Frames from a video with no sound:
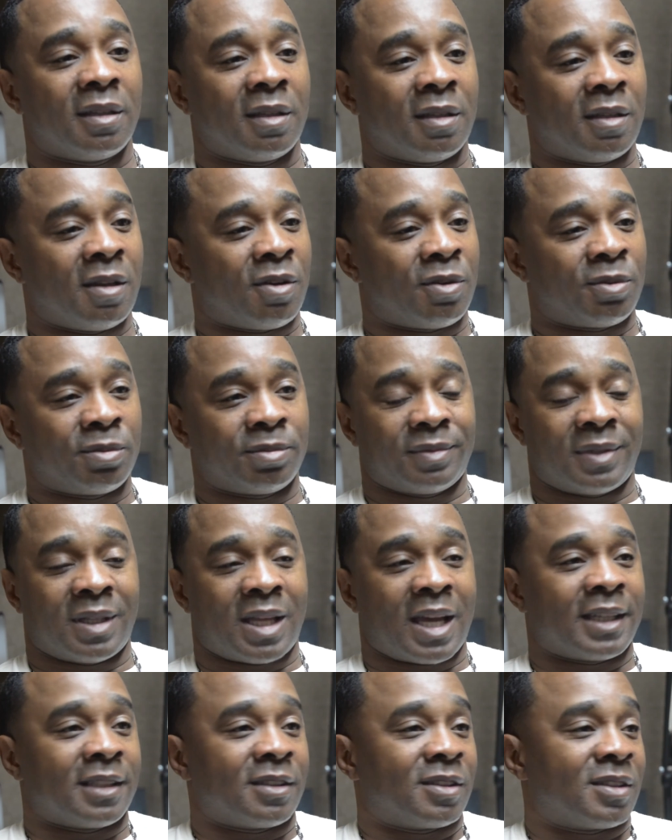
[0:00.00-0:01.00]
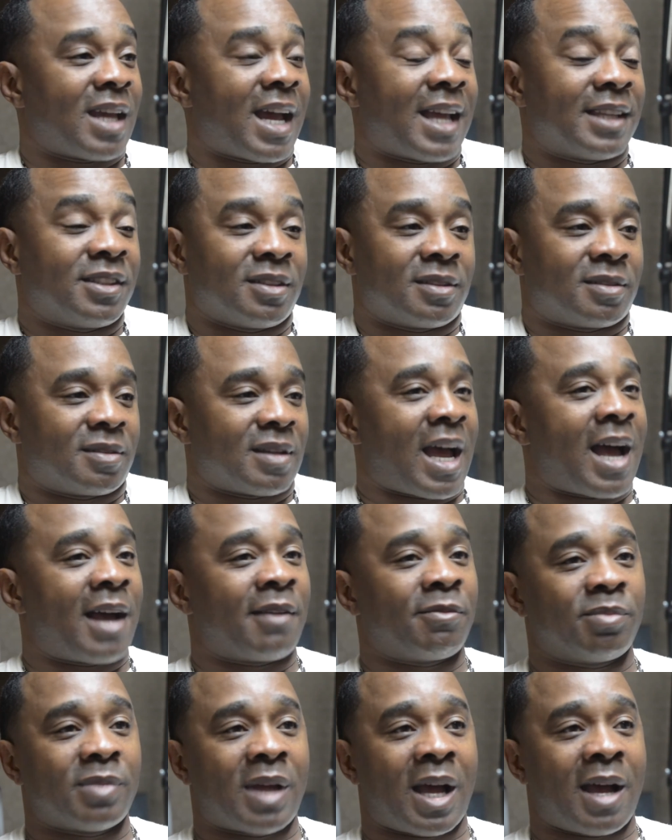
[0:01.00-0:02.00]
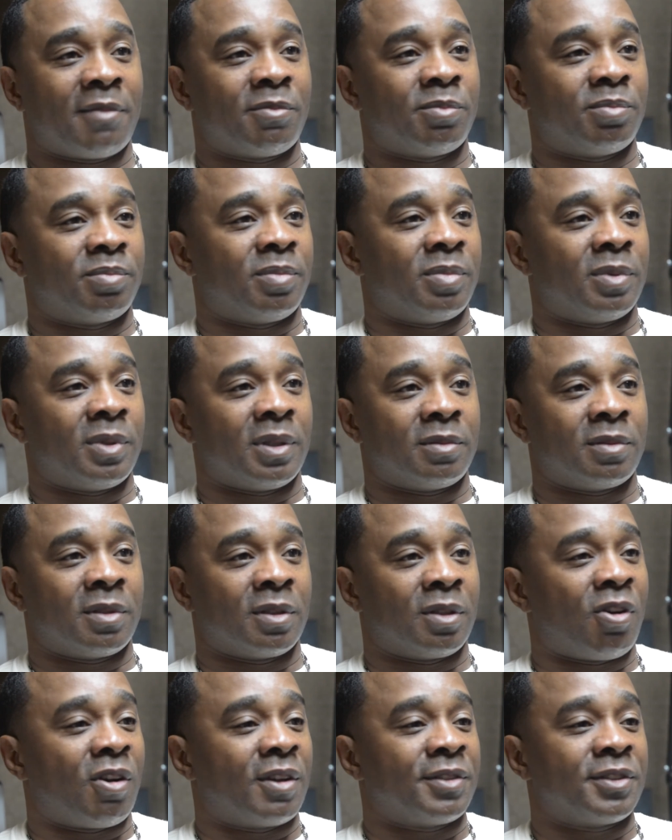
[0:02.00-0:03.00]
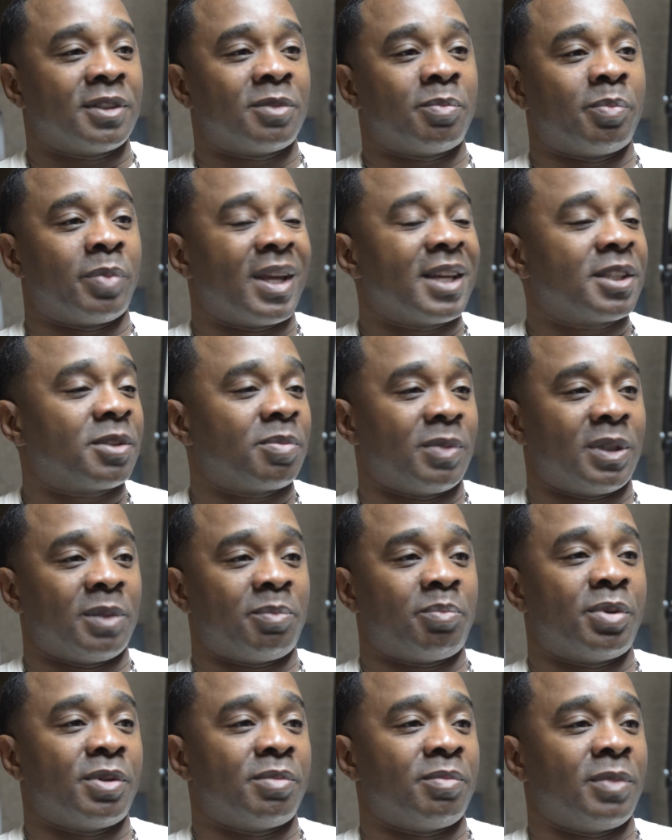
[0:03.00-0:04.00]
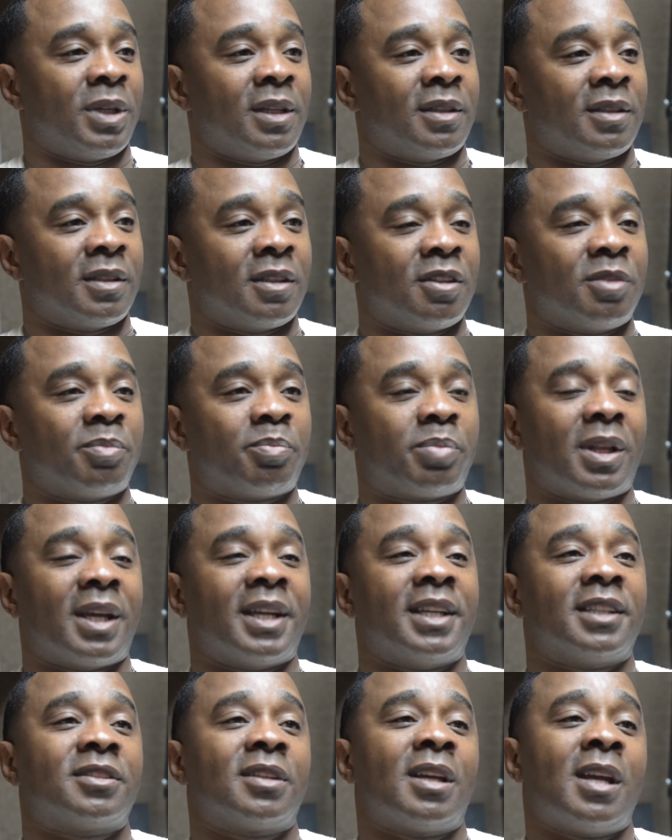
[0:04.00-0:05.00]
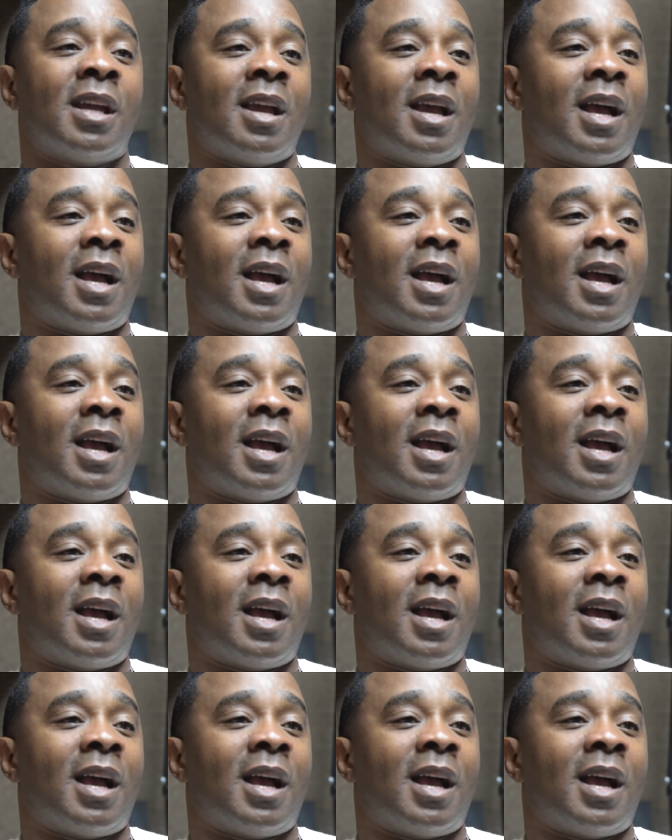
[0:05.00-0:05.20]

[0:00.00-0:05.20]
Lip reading: You know, like I said, the Lord just blessed me, put me in a good place.